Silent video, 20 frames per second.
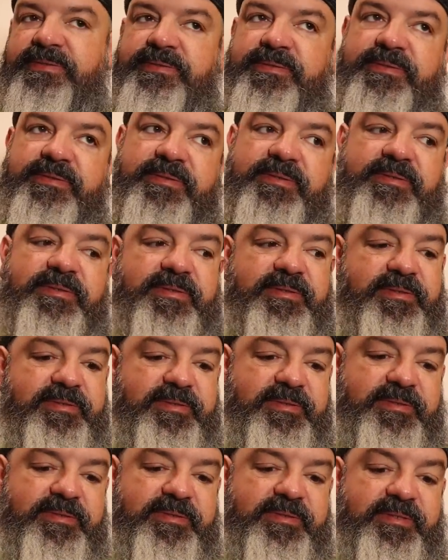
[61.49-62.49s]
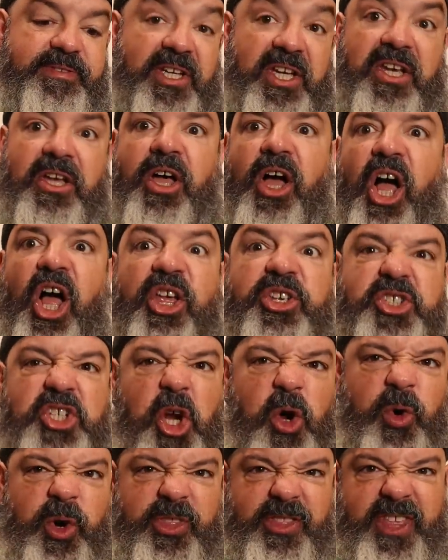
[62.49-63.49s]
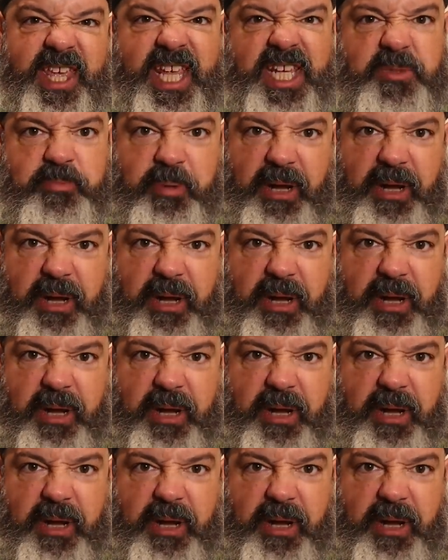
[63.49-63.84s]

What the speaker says: I think they're really cool. I'll show her these